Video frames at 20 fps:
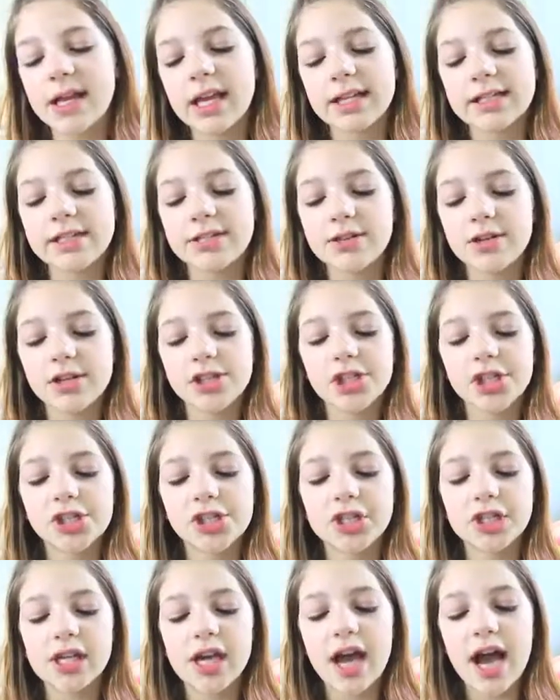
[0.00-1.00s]
It's
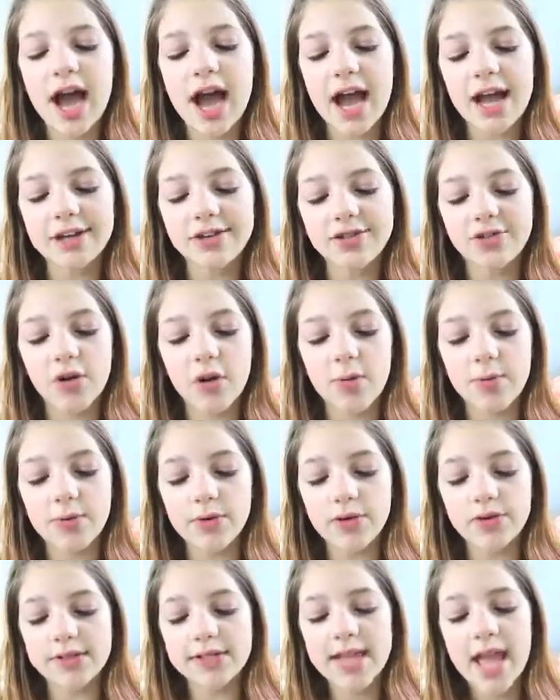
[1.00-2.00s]
Neutrogena Hydro
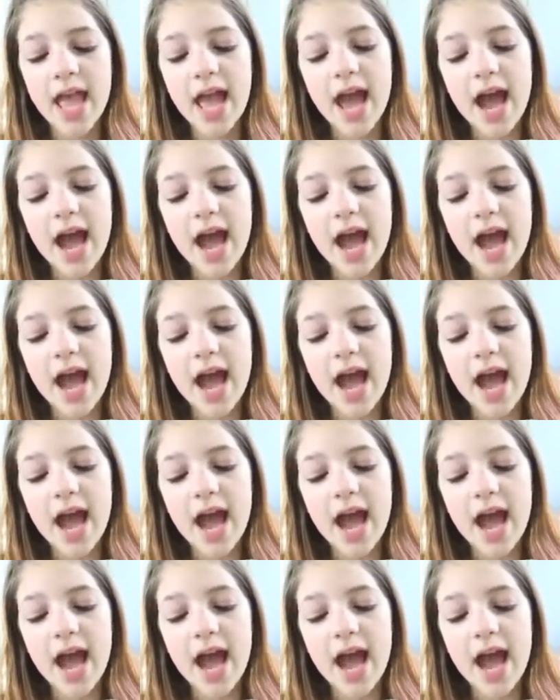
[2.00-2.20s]
Boost